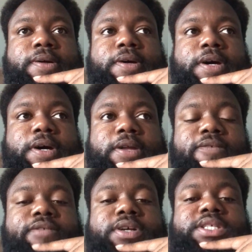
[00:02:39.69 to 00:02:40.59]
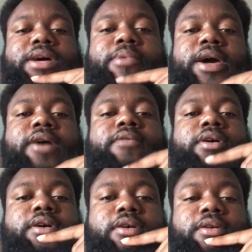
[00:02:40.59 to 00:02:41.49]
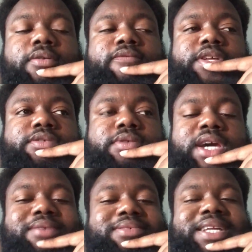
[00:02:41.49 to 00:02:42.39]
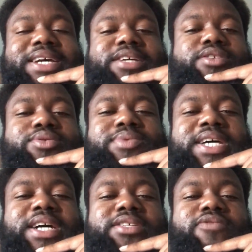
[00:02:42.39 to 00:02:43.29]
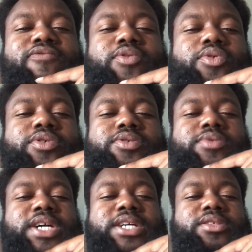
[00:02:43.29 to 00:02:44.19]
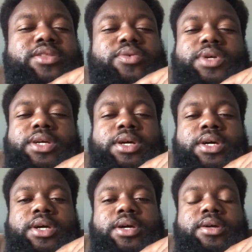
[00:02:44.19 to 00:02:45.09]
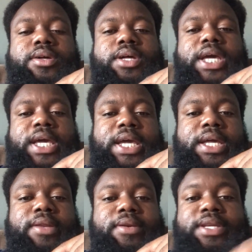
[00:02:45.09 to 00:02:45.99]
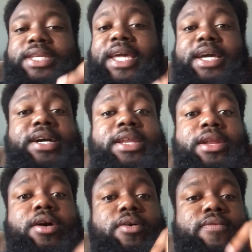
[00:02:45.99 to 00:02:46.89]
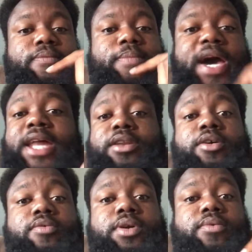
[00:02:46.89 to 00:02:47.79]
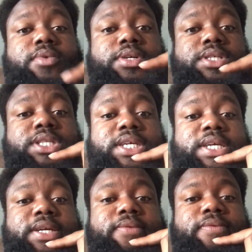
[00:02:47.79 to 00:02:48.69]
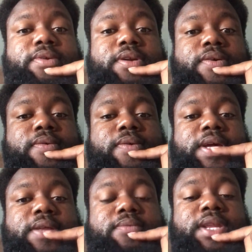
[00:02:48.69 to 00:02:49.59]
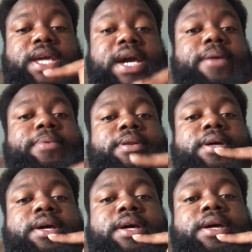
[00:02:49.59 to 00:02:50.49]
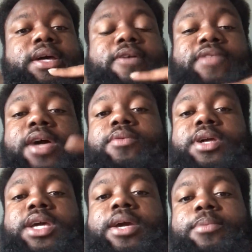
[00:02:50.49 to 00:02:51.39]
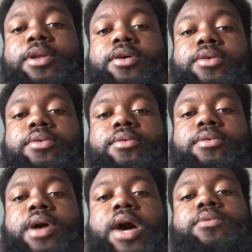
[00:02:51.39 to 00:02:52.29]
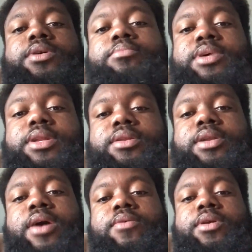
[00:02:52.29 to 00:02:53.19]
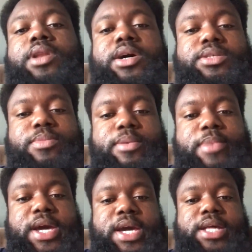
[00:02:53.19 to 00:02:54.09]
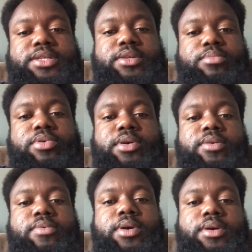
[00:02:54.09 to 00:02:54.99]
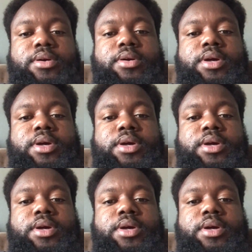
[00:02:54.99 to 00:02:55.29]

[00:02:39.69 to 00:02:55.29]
the first time I ever heard V2K was like in 2004, 2003, and they cut it off. I didn't know what it was then, and when it happened, if they would have kept it on, I would have lost my mind to the point to where,